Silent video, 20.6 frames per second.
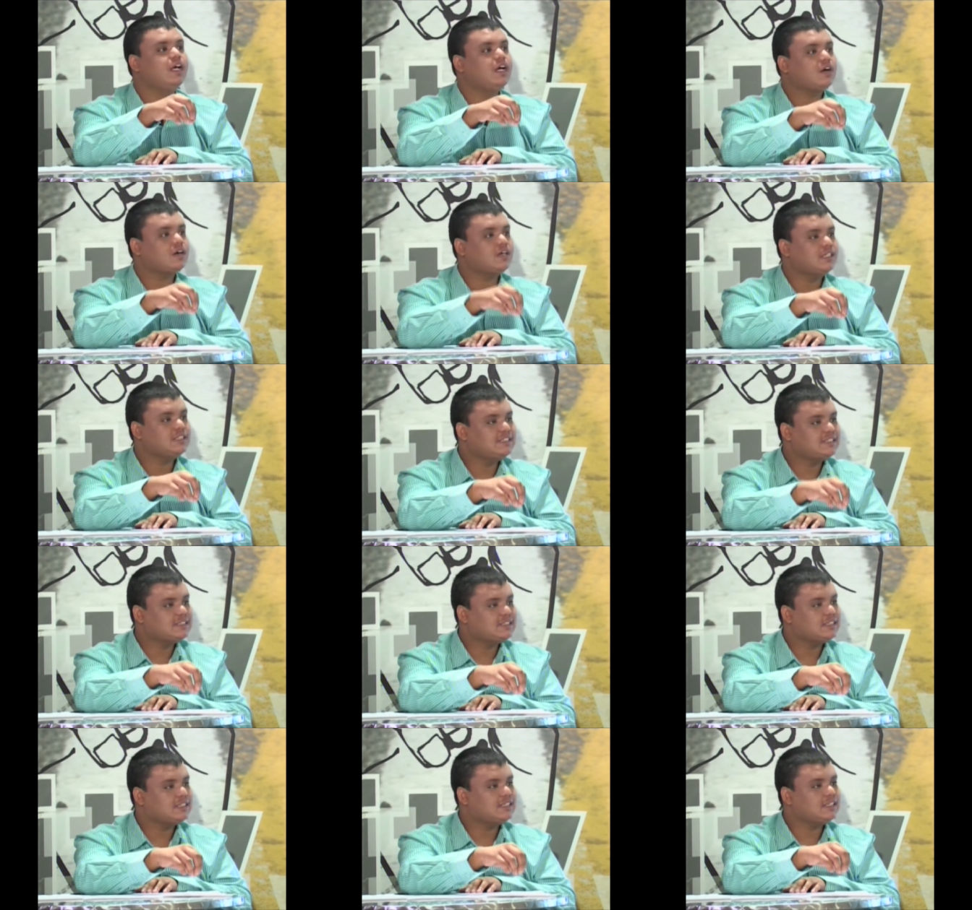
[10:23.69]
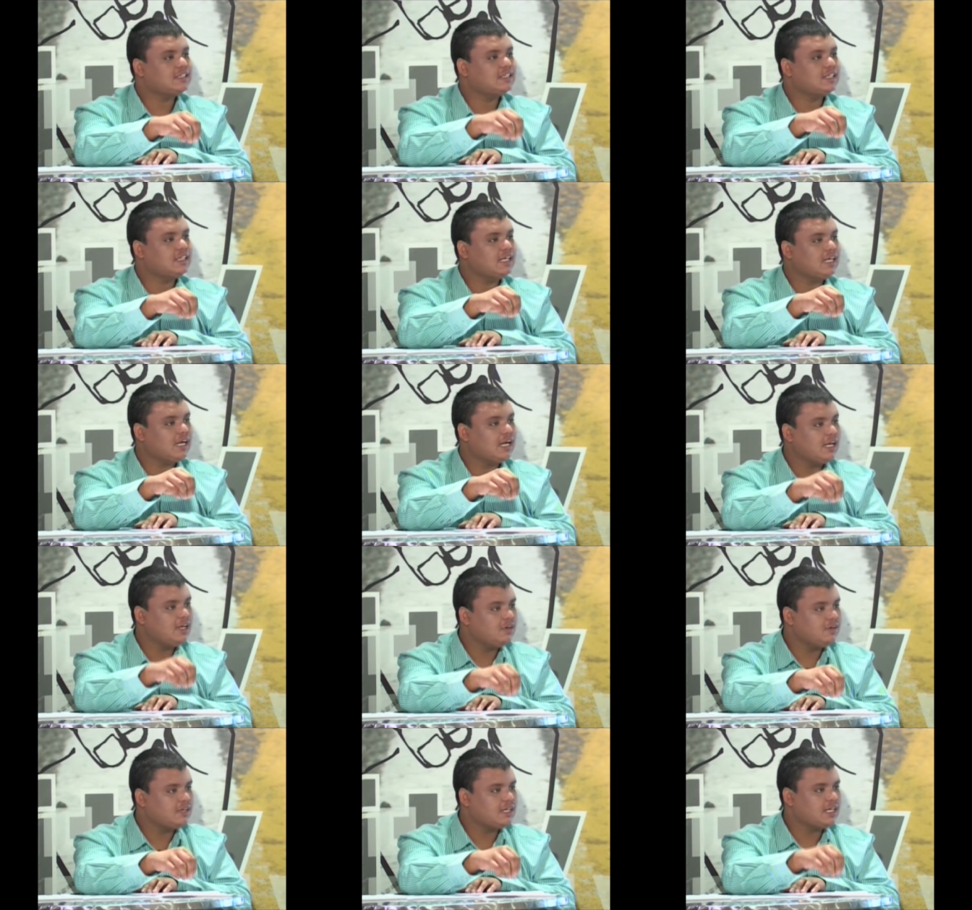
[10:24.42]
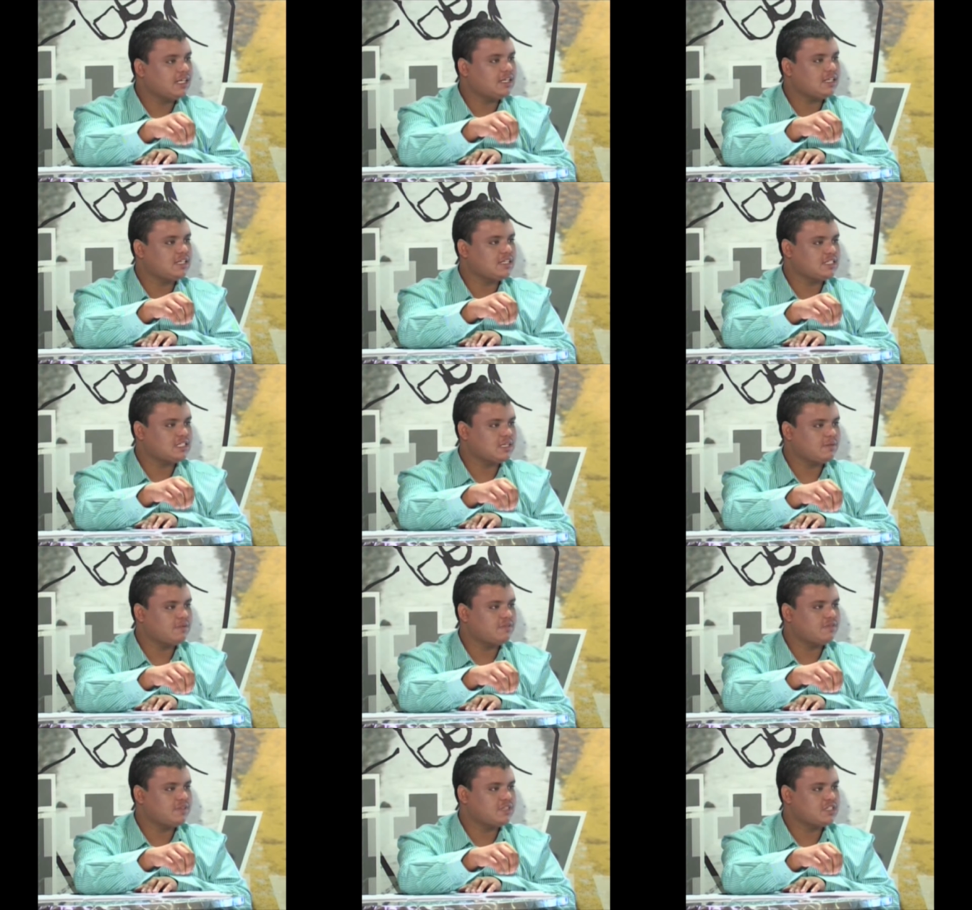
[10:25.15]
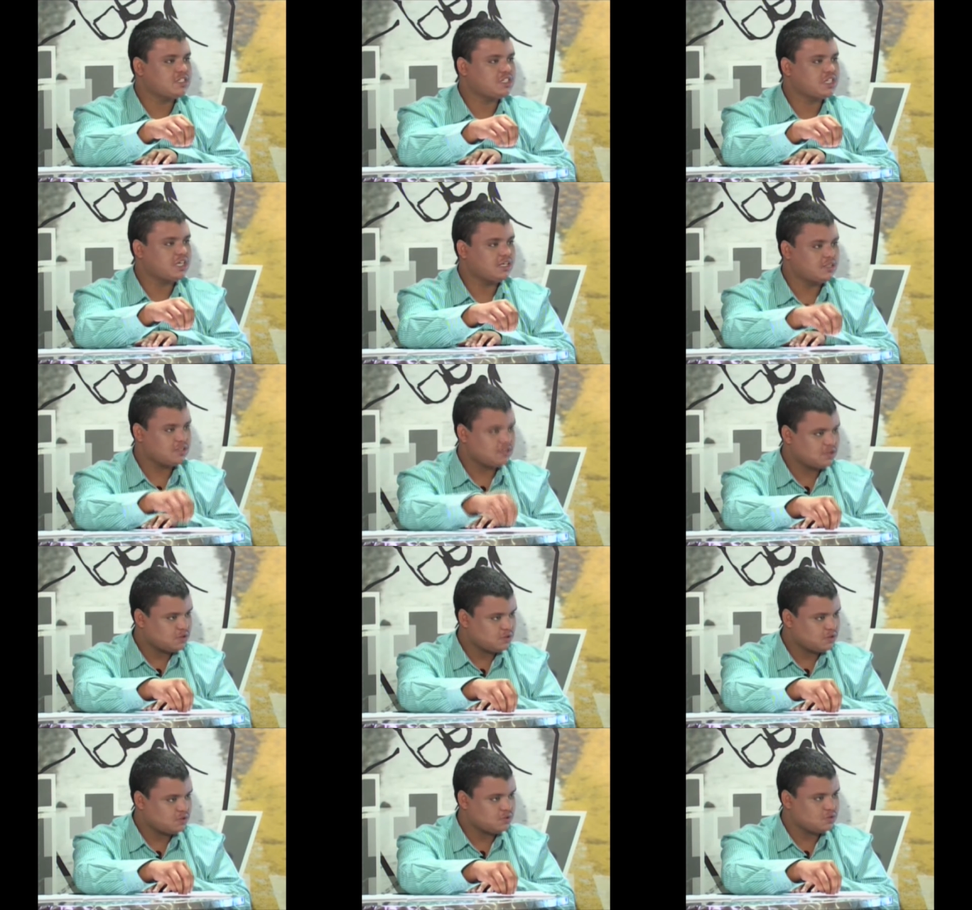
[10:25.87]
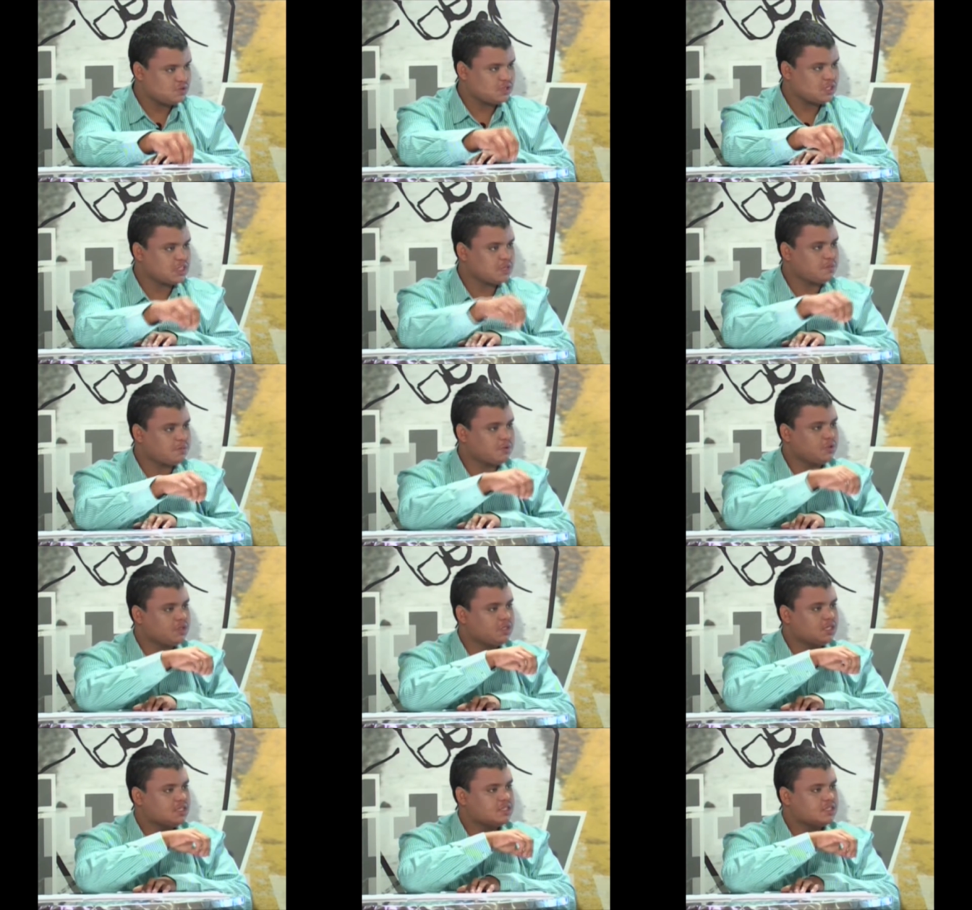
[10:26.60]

consider allocating some of these channels to such broadcasters?